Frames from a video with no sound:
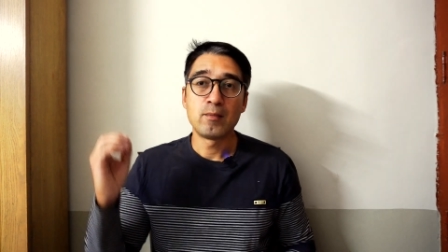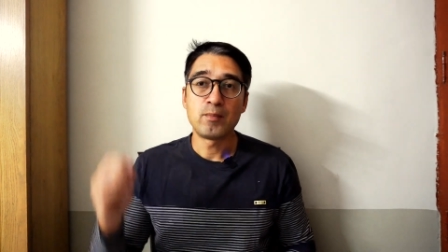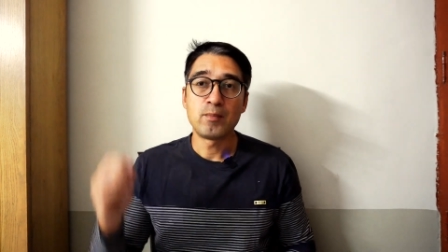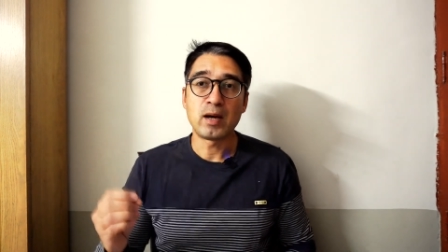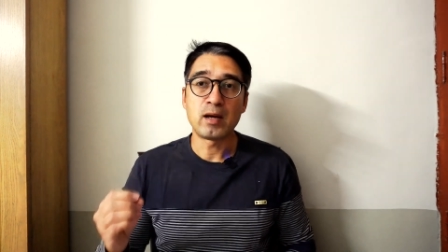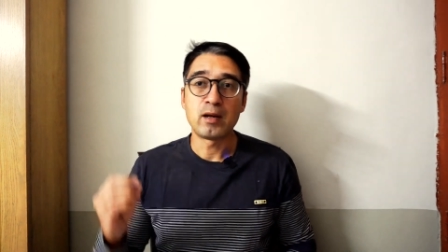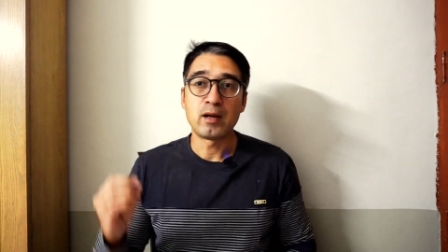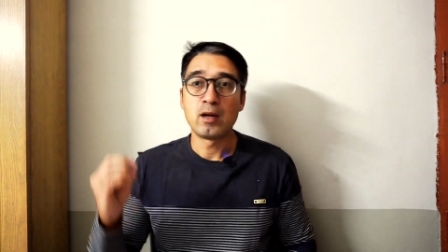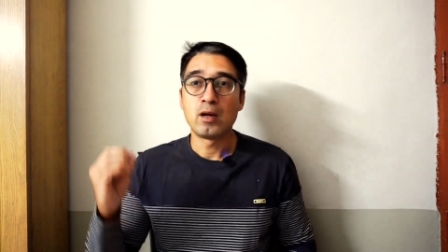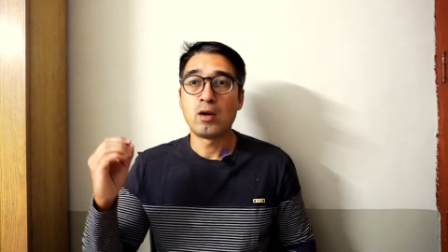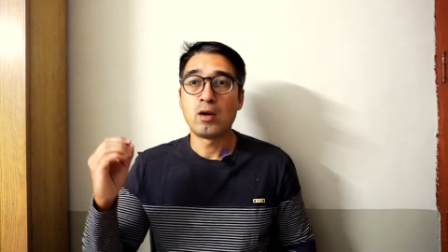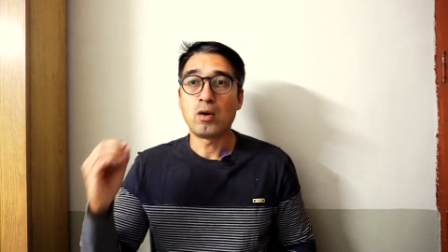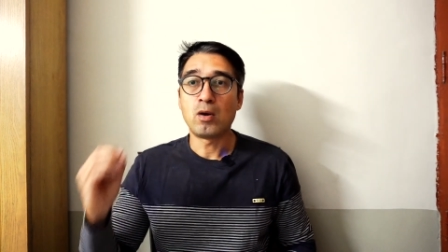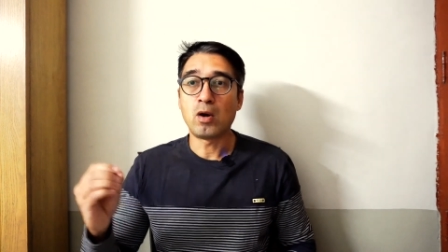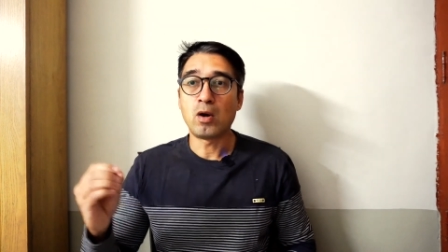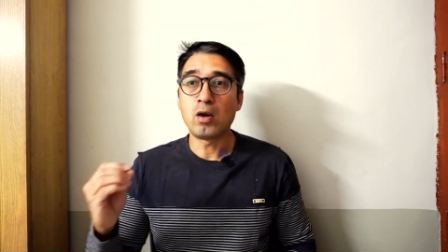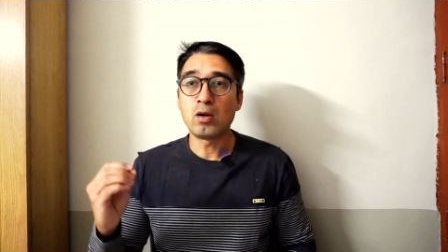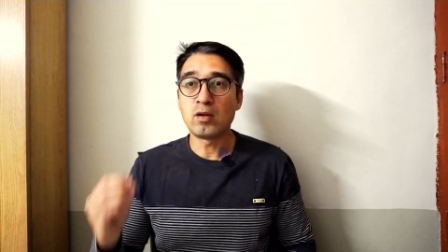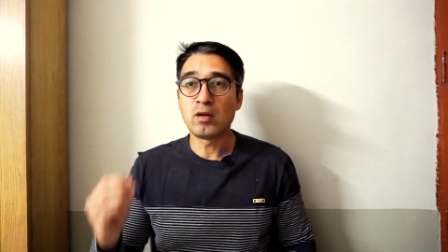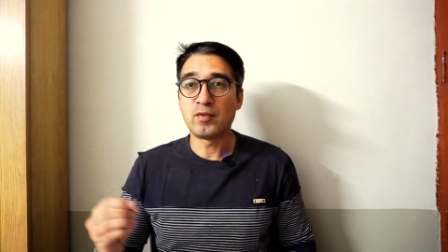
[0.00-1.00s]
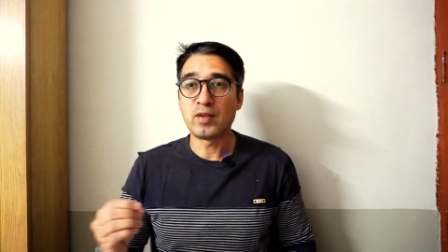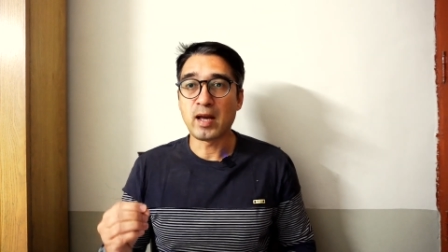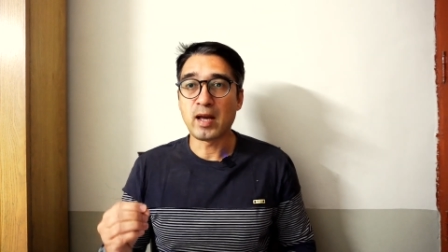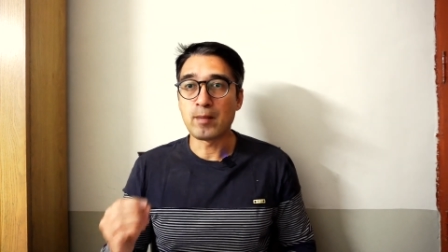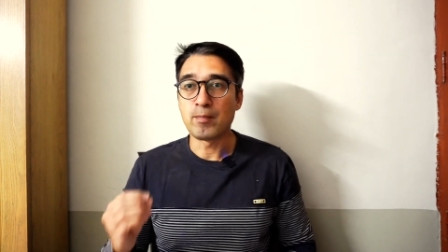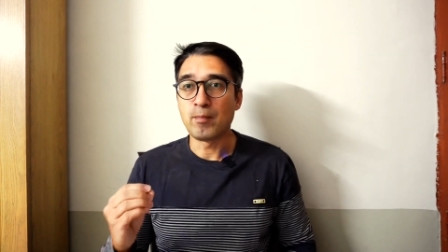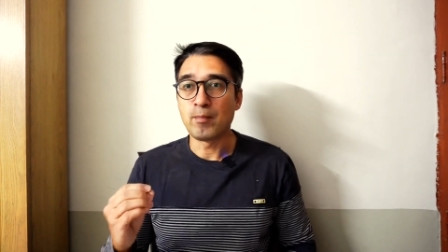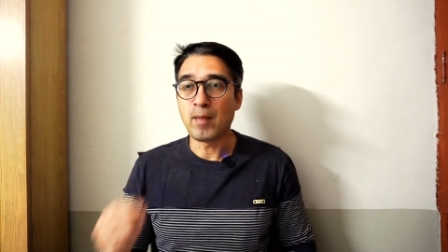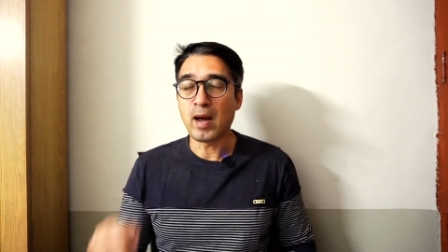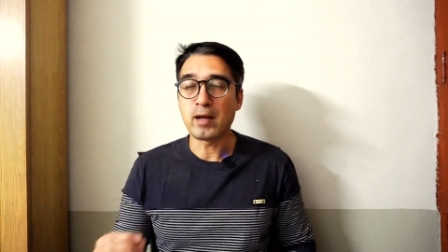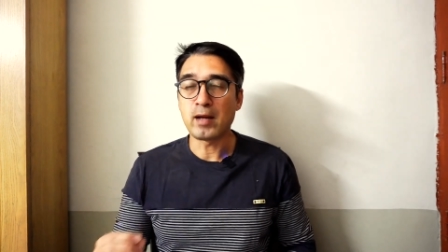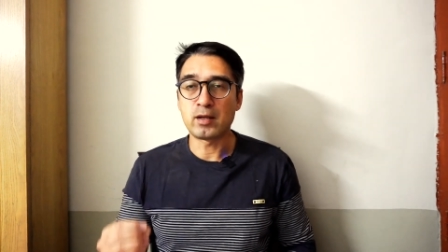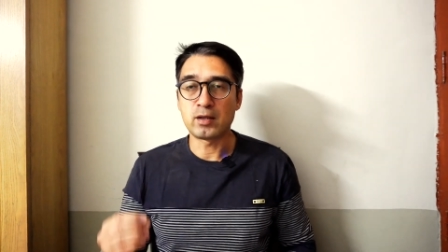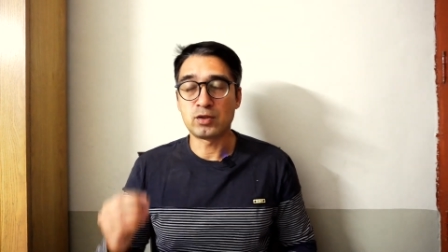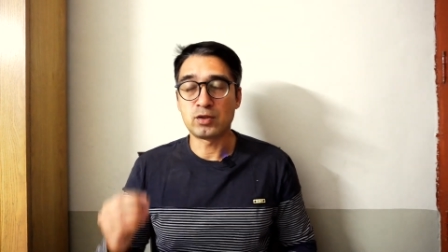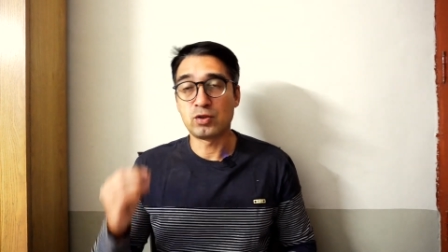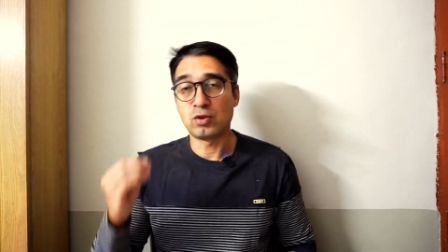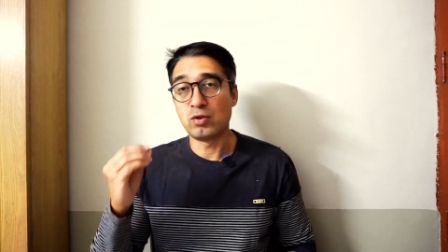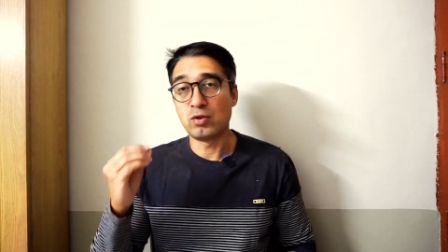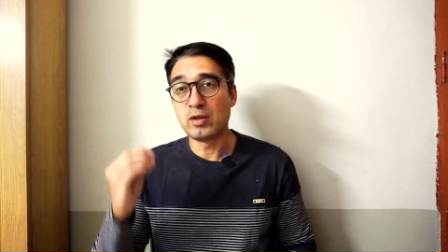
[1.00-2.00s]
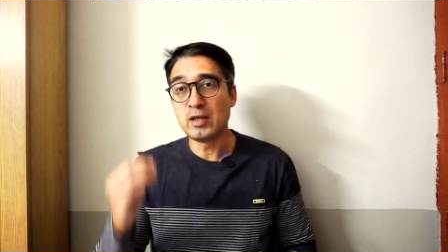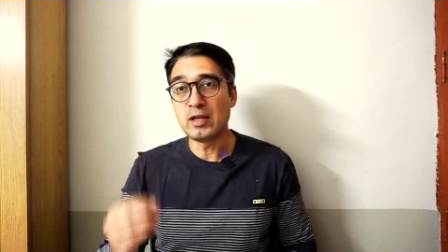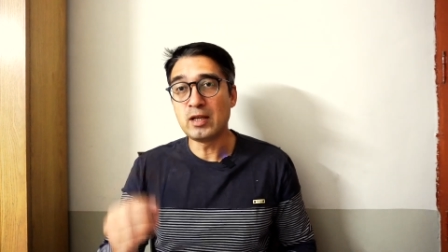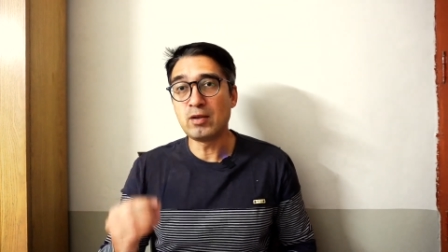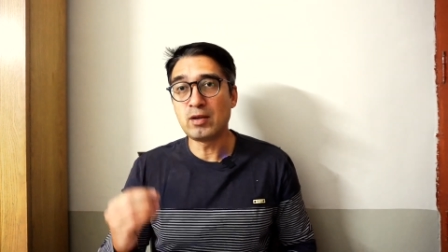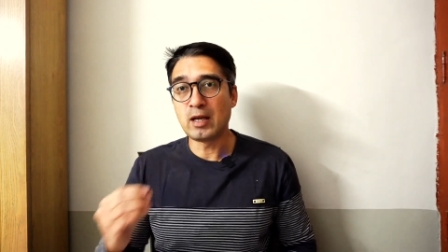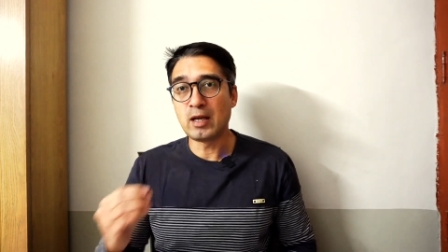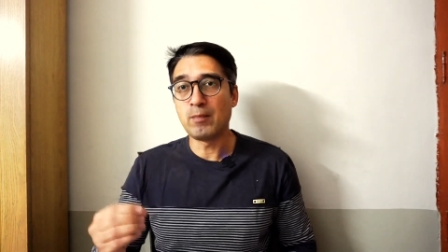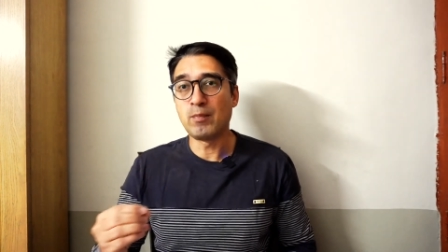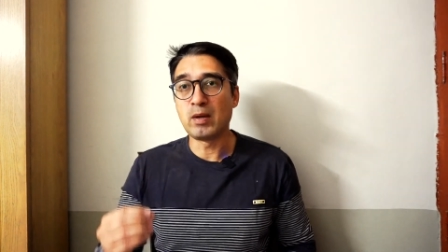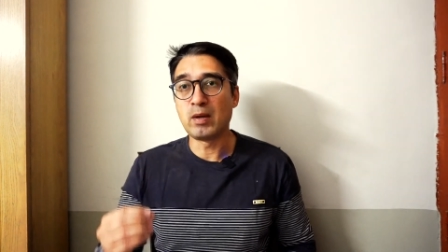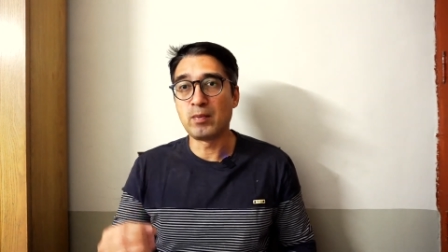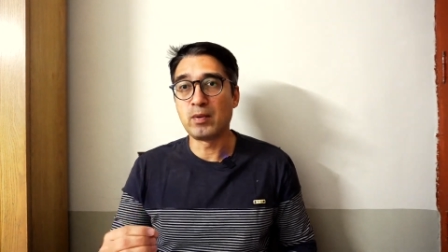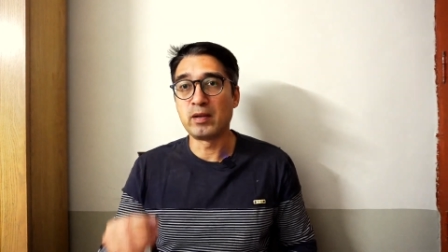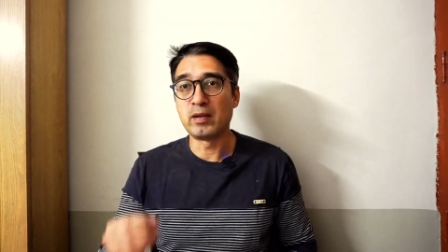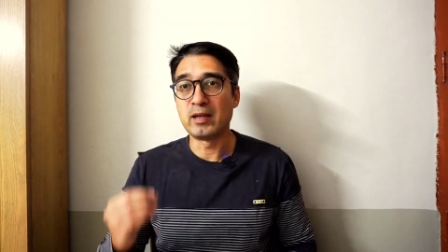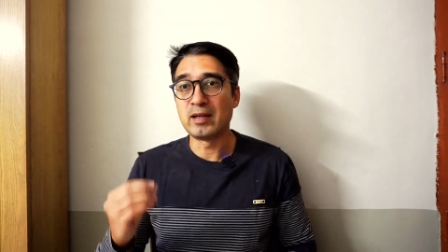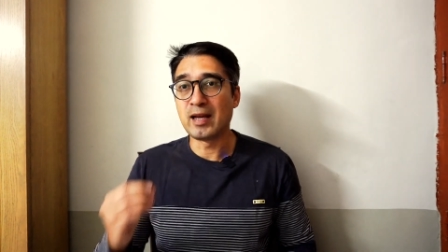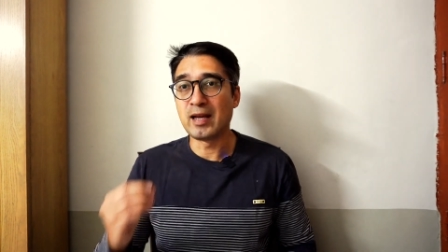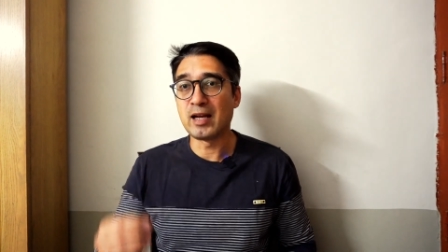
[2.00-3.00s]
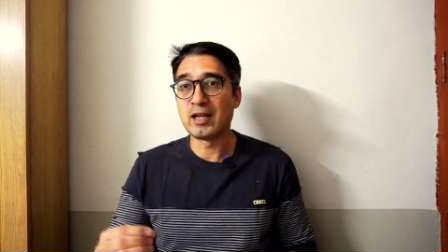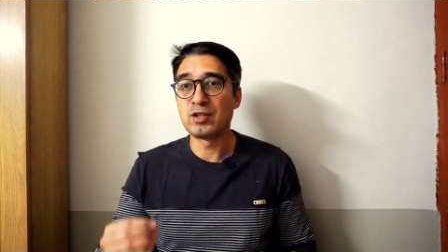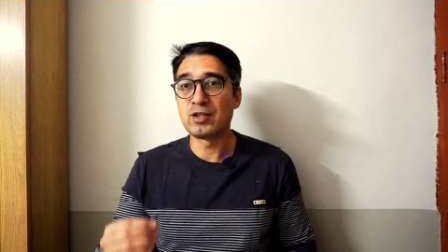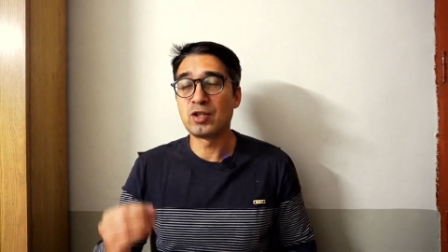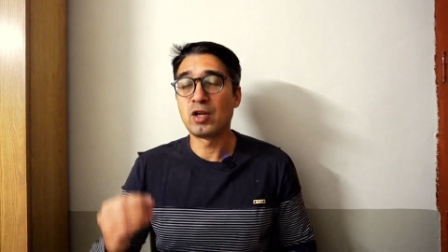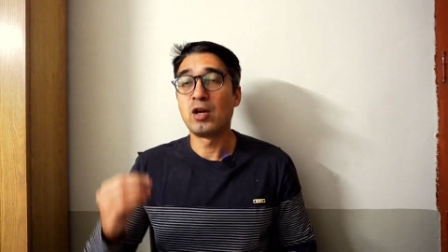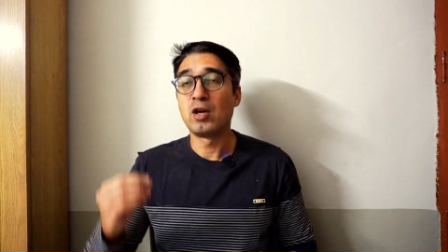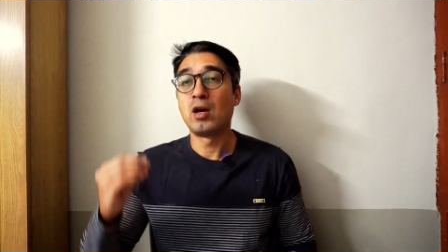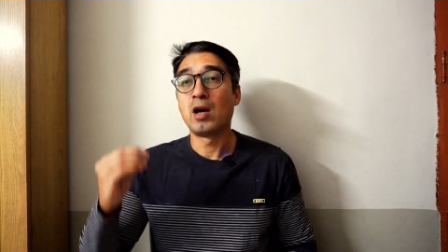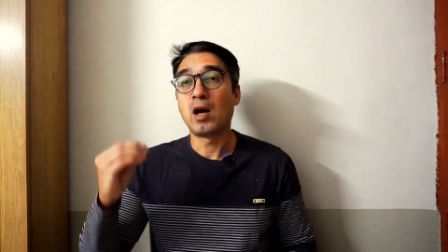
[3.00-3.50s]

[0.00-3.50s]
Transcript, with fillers: but all of that matters. So you need to keep people engaged